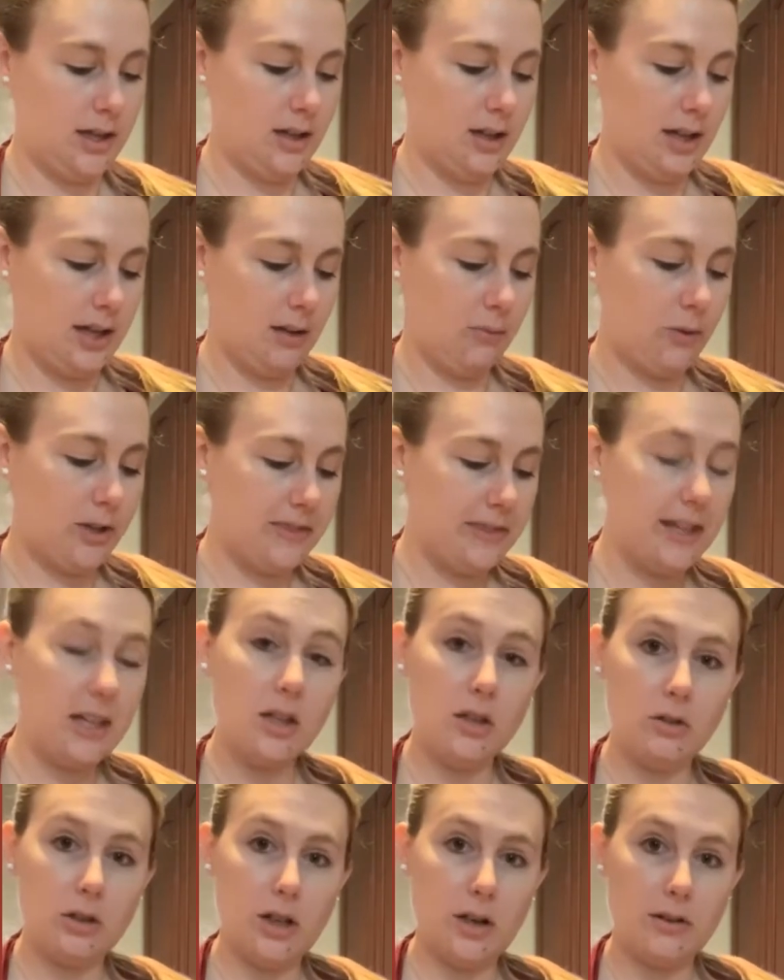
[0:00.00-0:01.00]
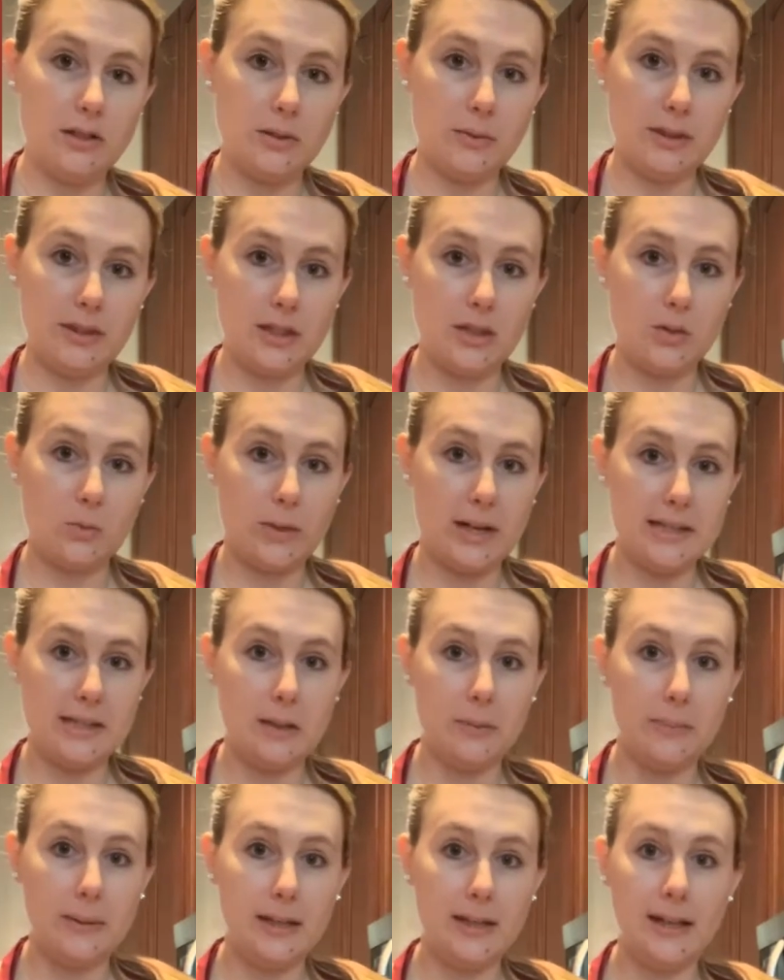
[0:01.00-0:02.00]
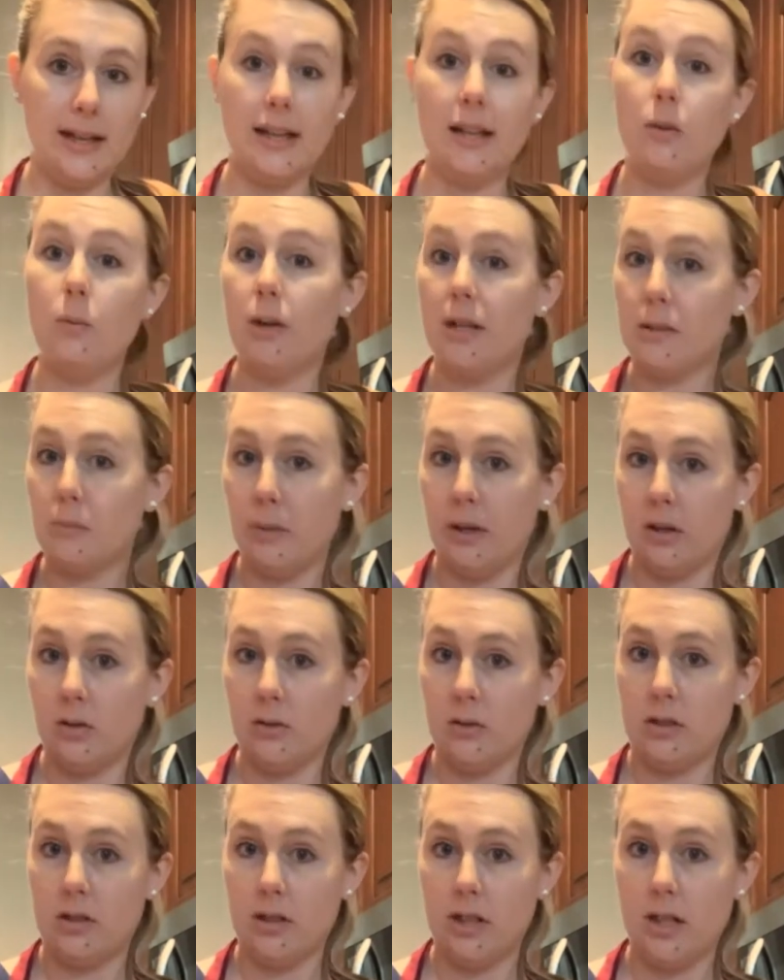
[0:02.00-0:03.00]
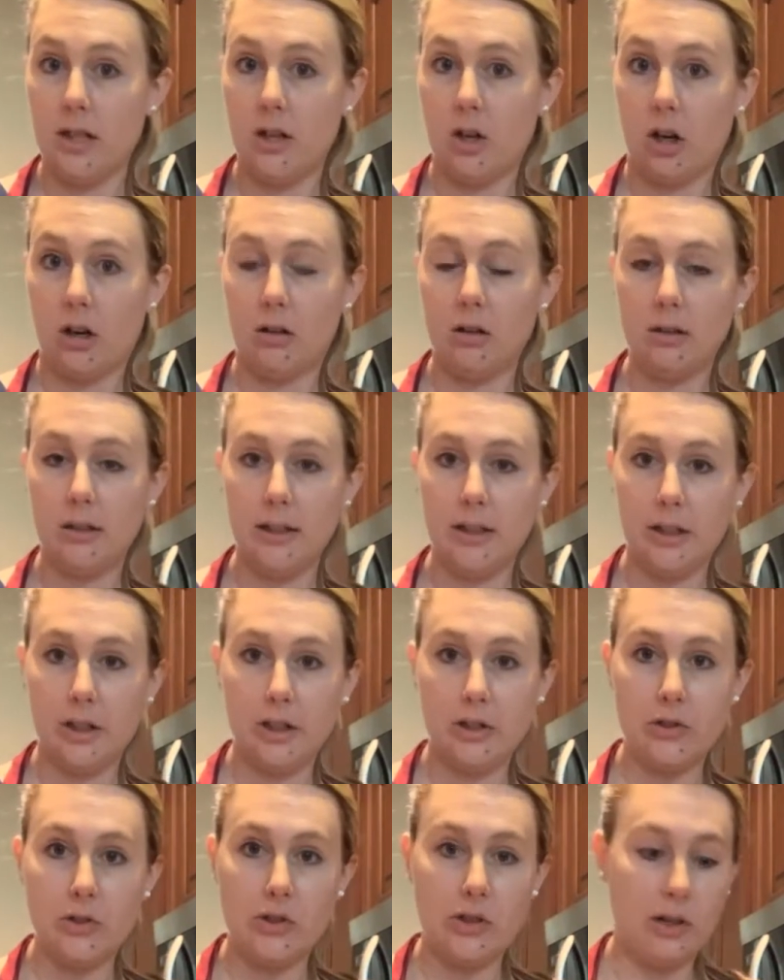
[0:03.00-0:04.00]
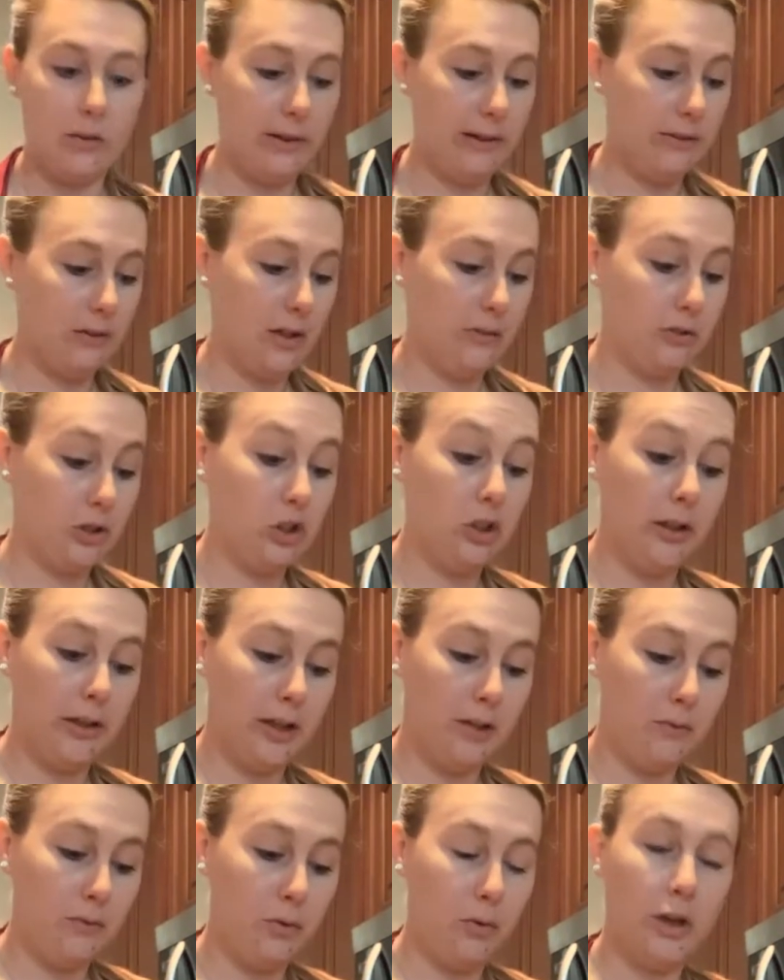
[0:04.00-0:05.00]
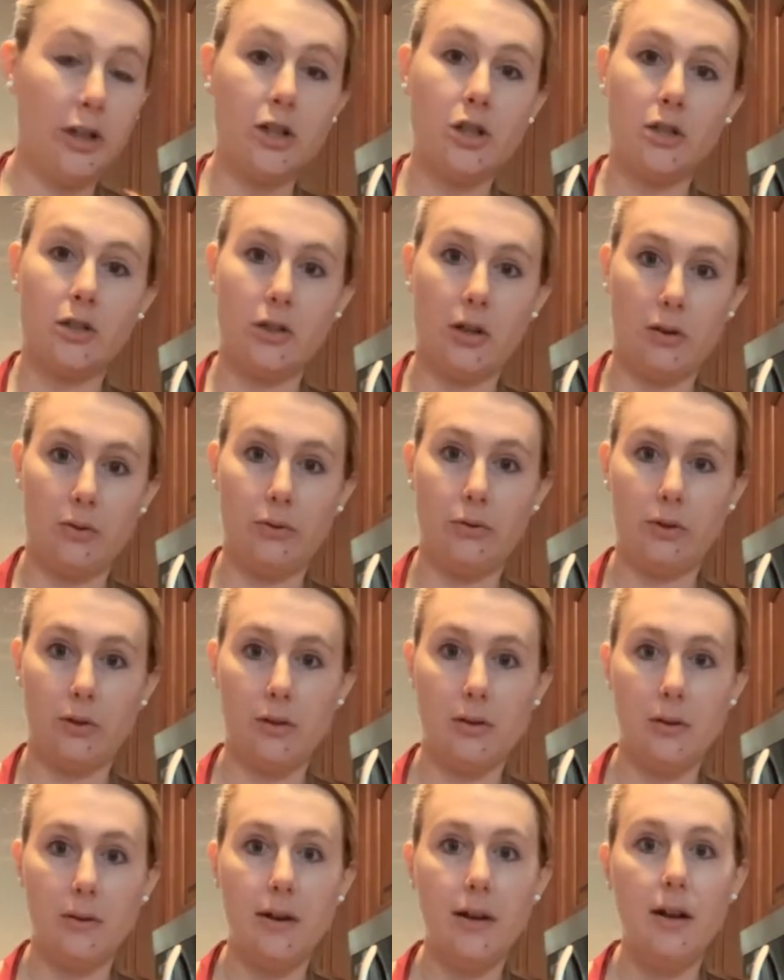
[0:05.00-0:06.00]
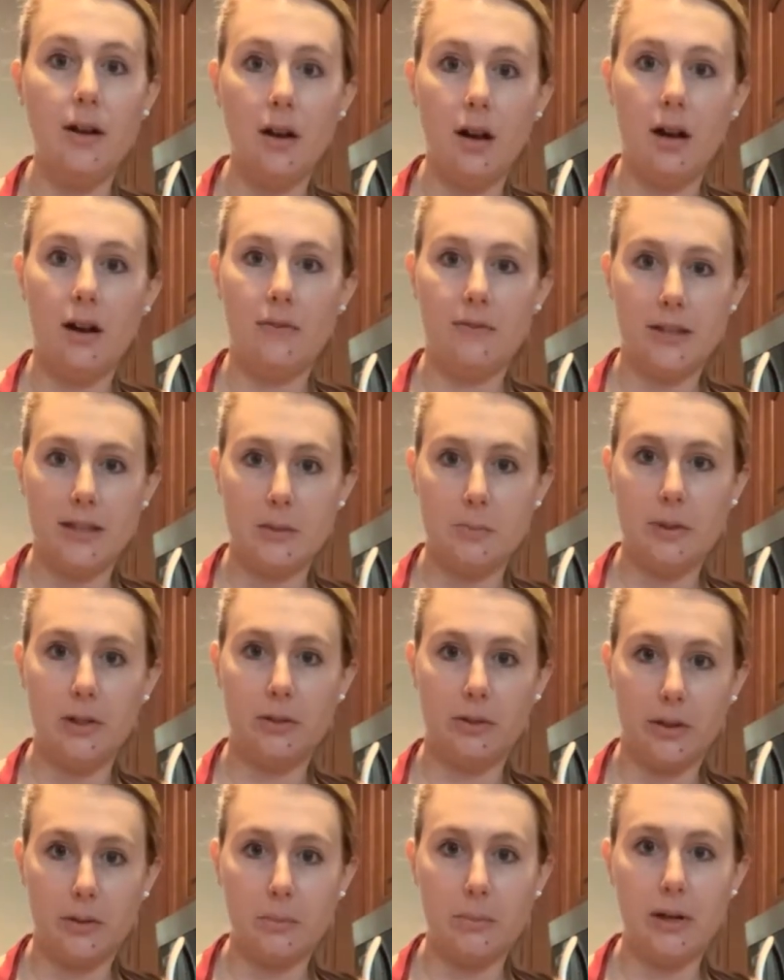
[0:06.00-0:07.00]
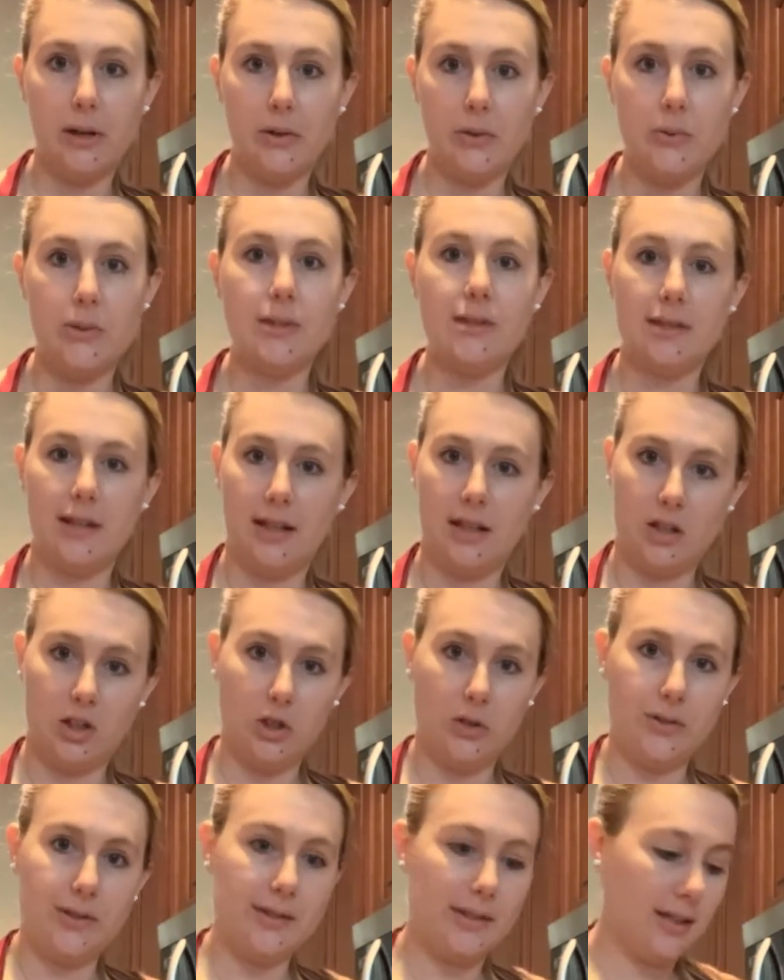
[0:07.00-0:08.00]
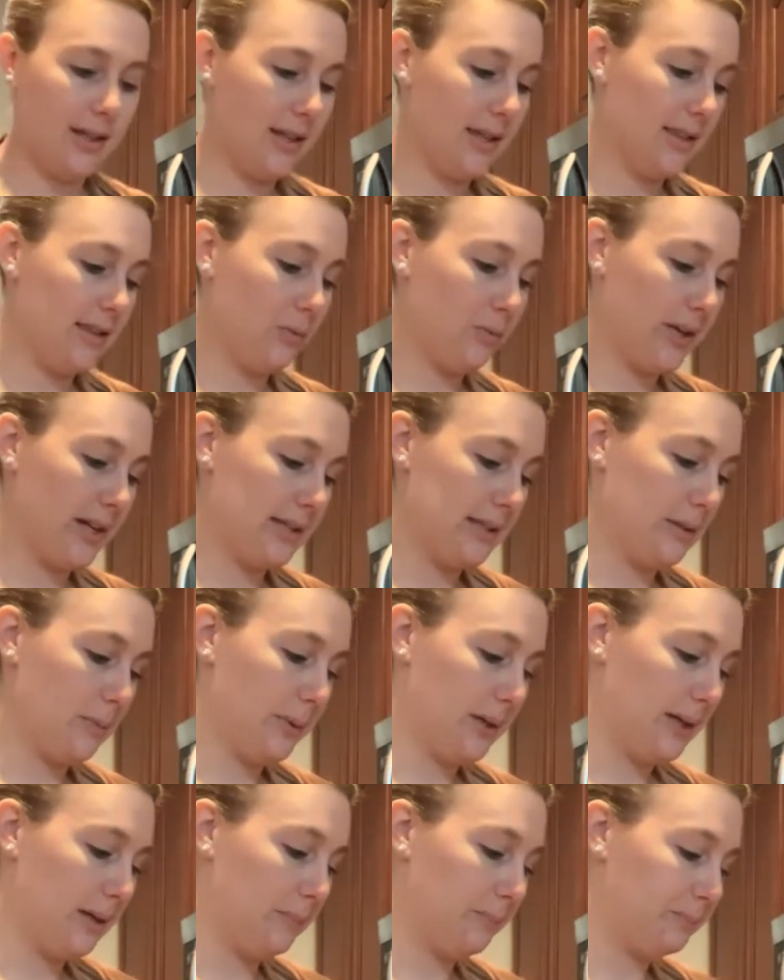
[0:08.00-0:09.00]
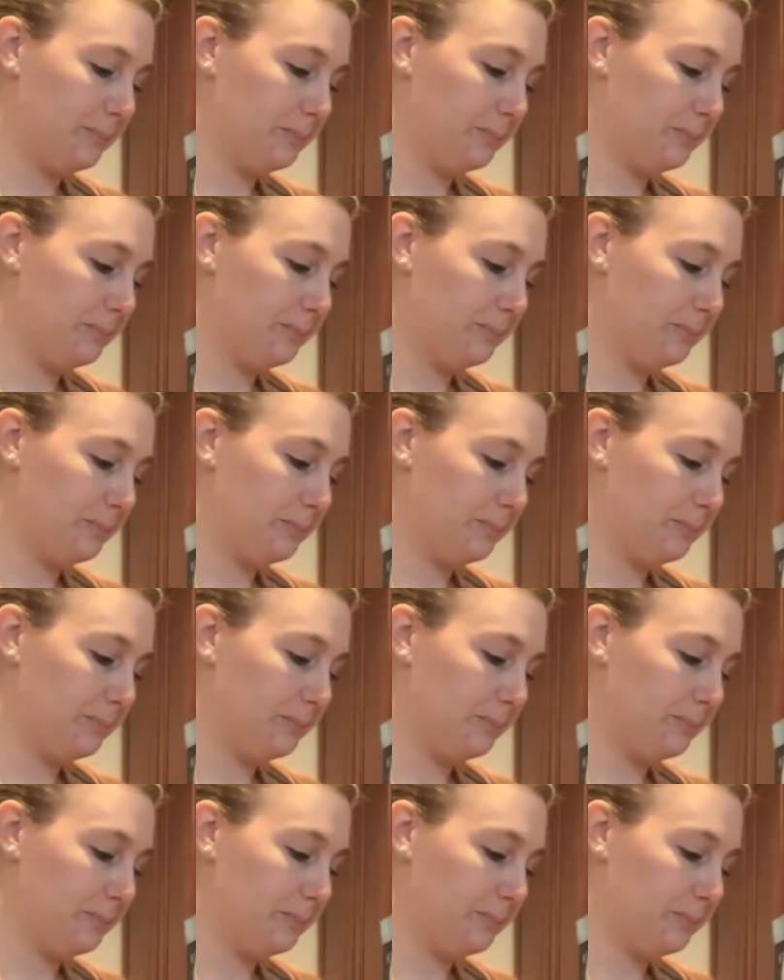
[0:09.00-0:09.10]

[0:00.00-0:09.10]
And one thing you'll notice with this recipe, and it was posted earlier, so if you're looking for it, just go through our Facebook group posts and you'll see the recipe.